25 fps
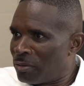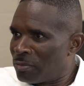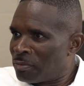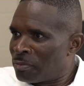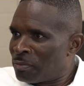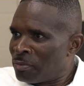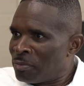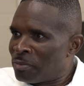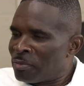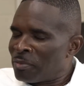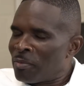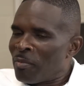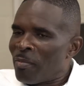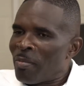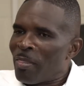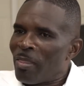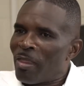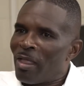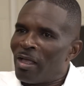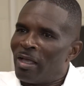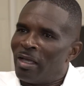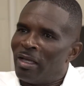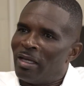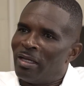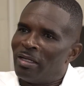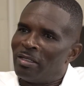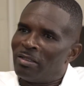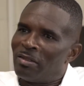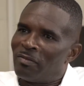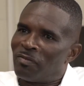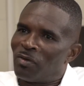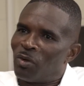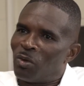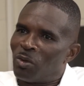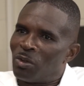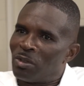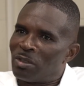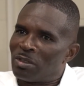Okay. And of
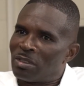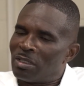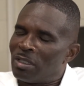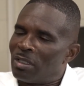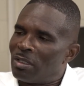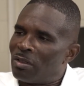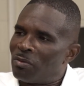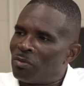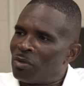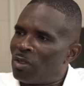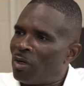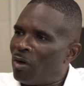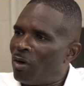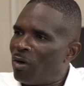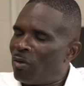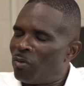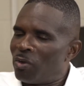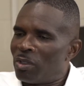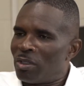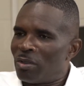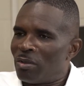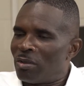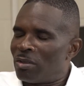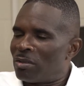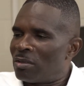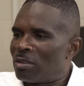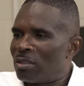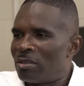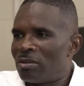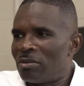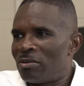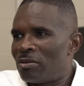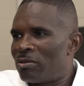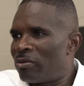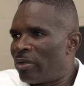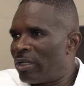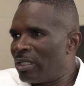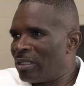course, we all went on to do
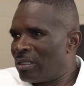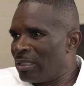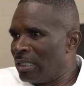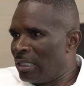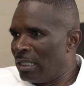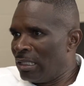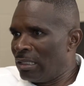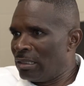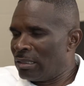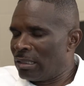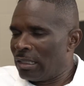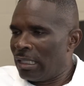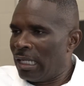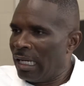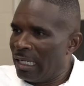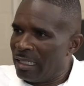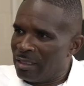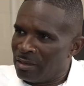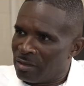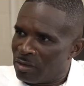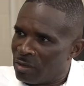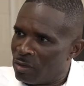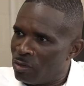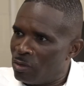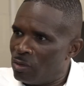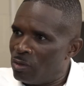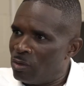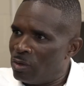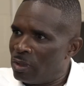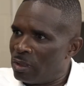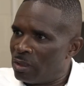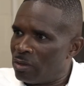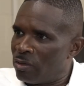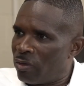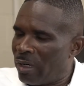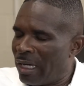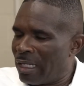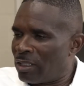great things in high school
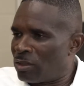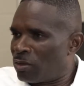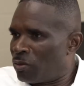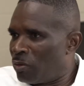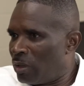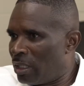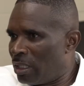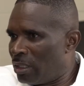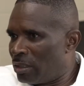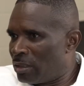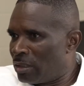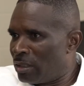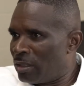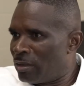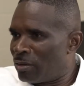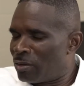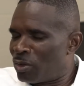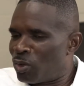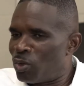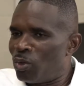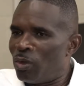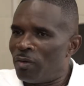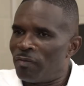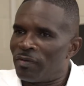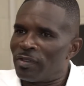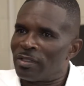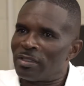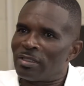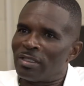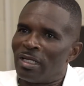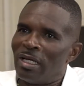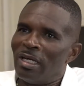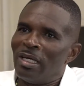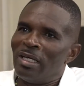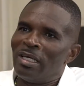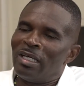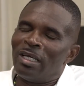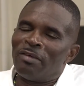and graduate. You know, 2 of us,
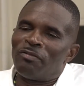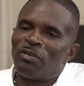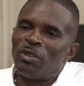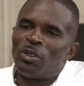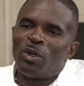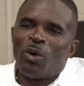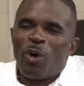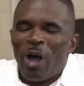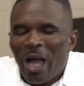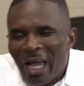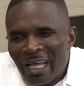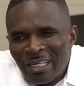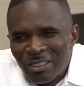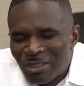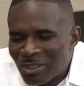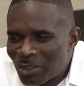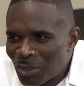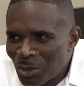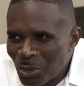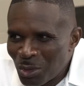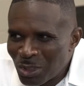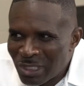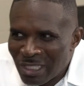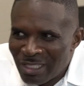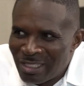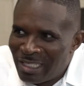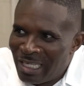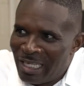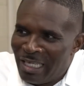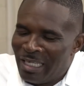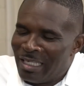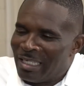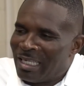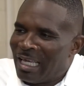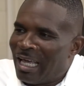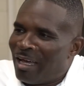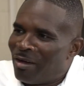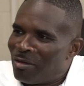if you know high schools in
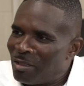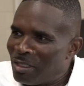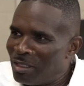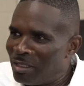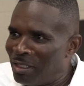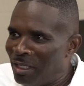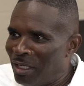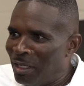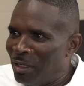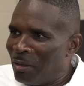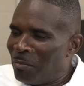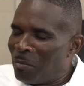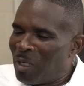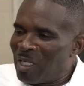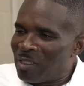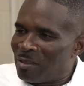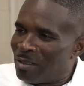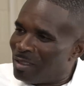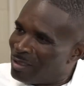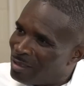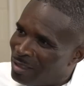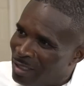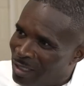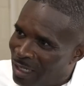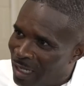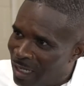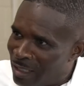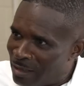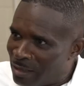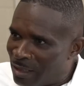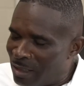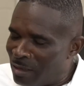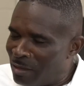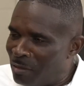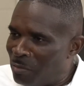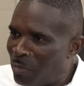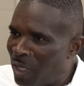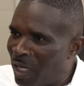Dade County, my sister and I
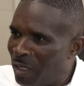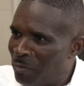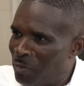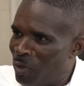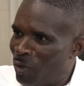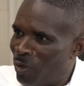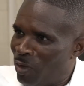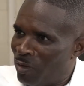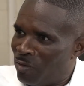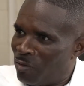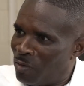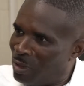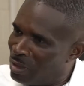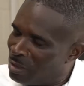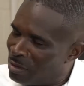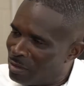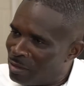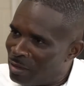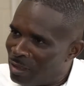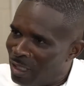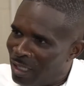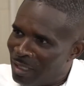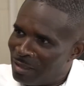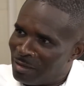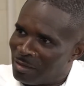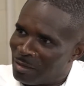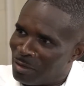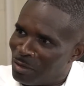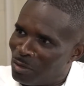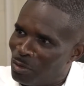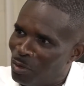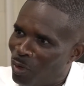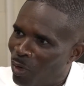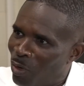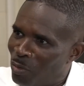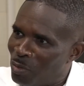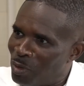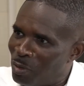attended Miami Northwestern High
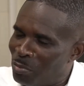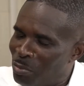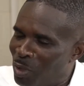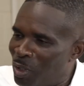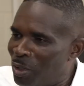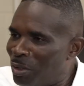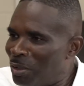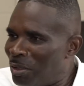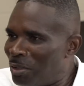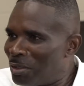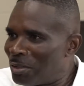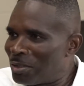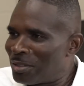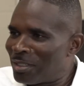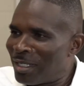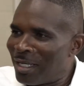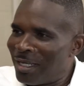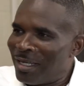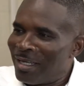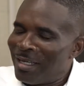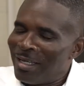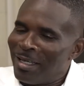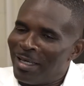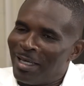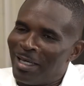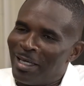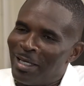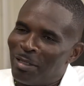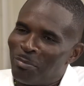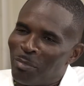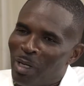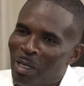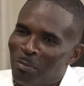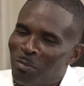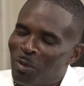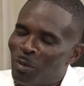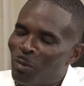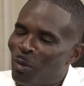School, home of the Bulls, and
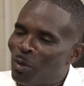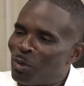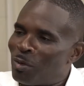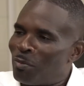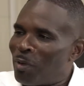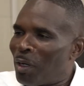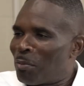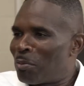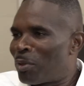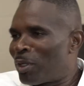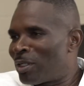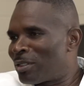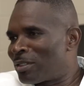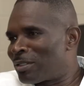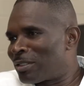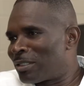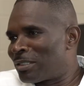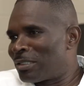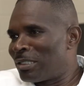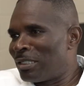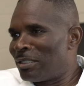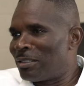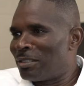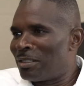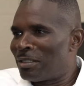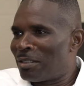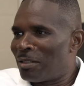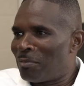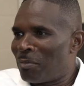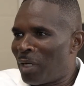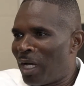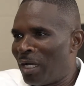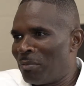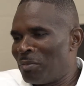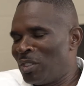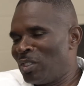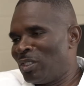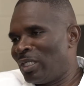both of my brothers attended
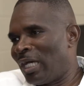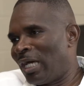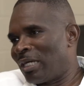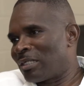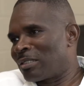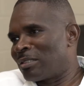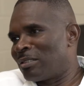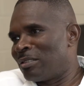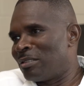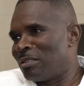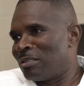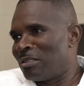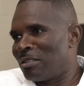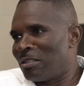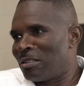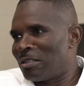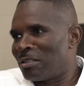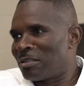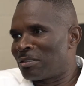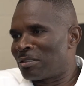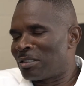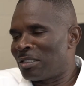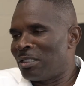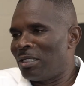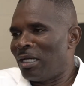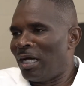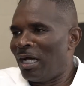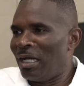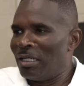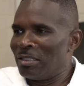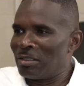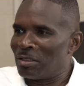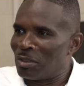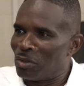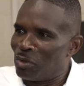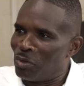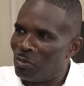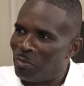Miami Jackson Senior High
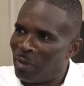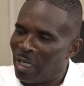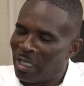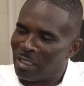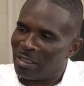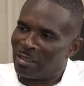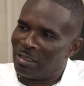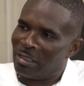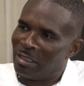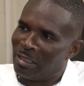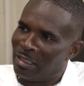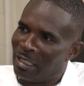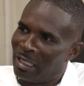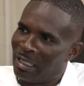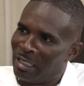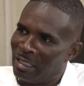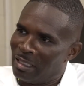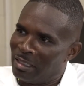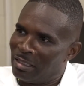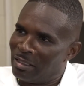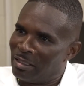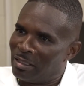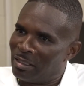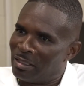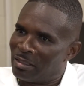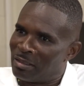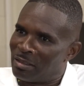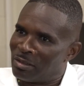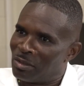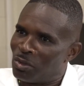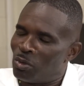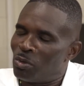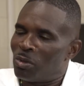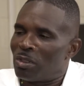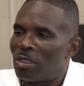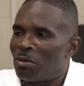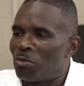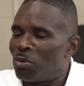School back in the day. And
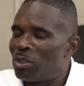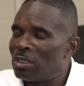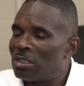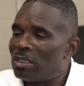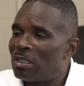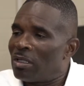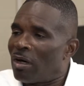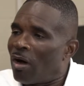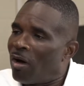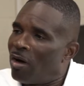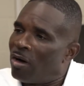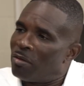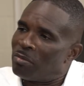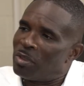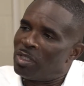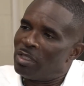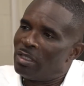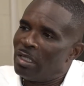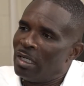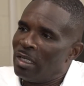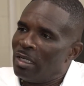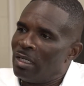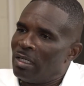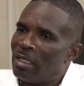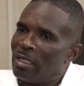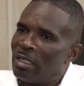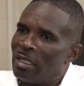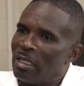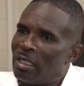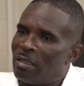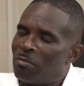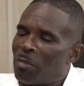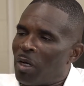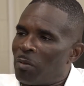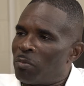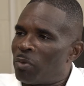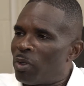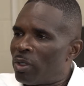2 of them went to the Army, and
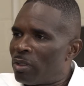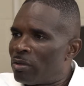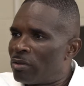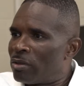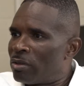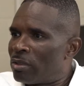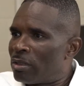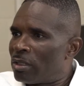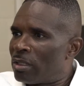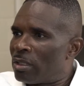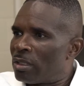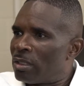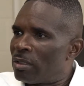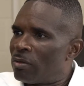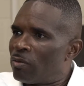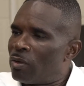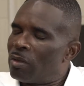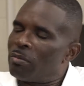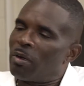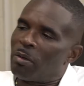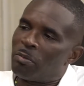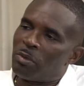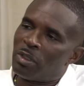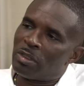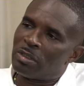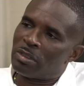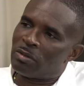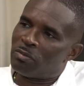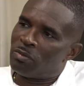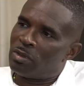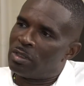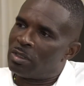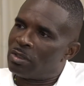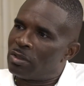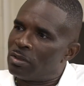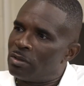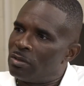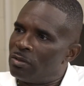my brother, one of my brothers
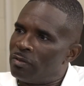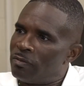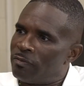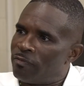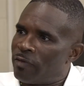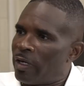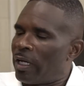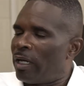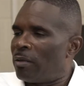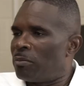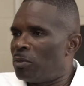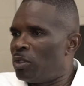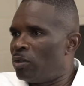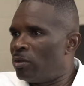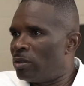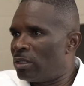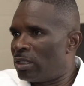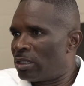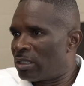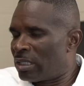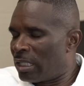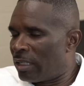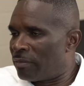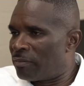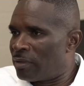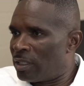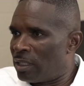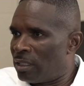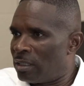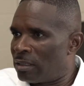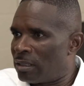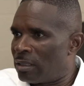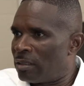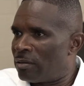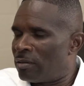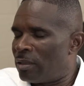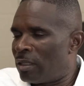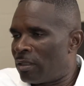went to FAMU in the 70s,
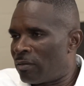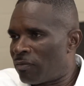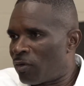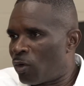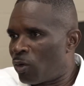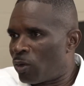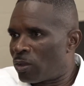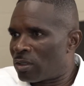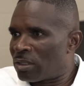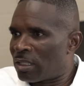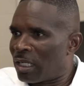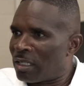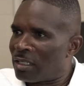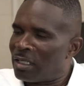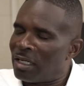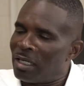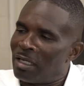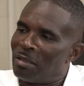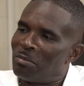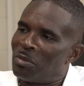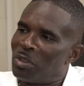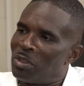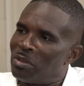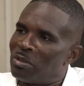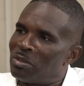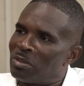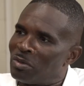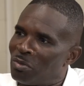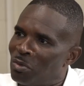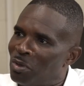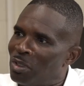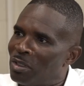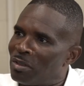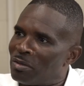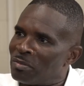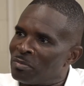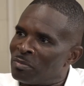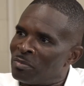and then of course I came here as
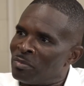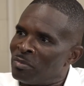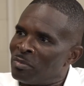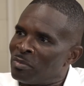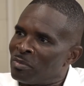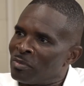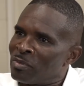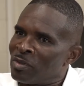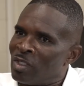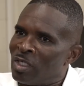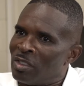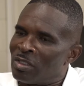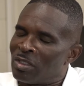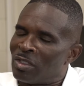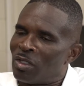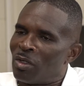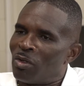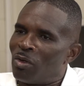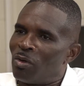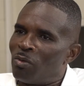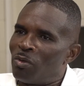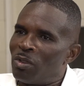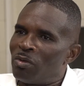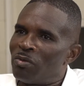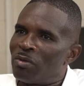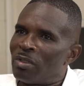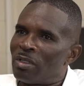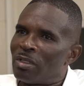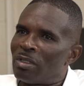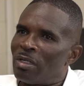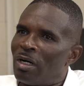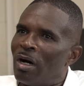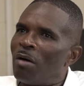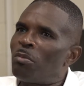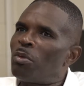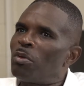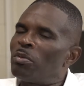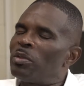well. Wow. And so we were
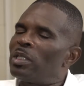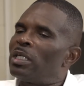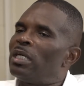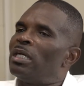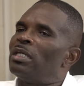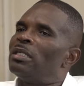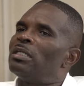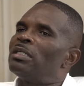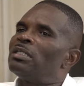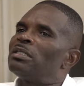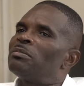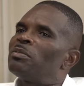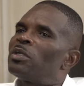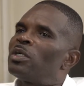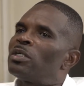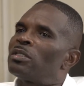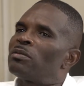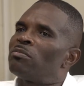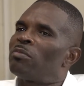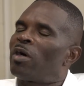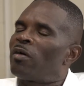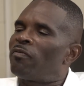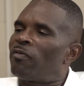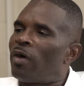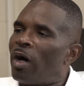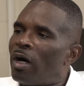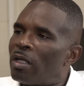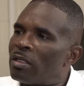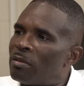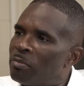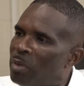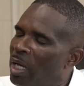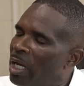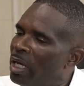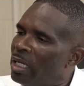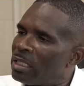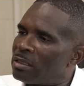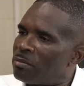humble beginnings because when my father
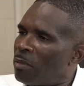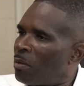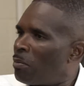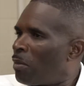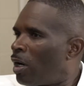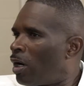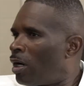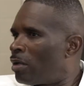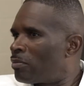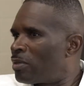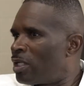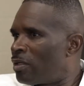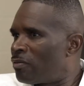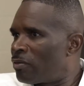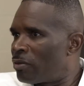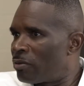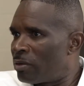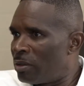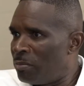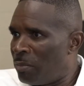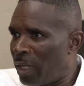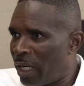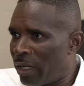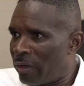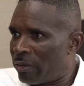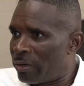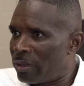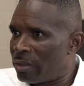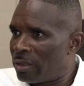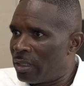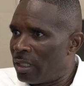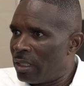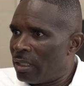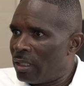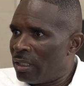passed, my mom never remarried.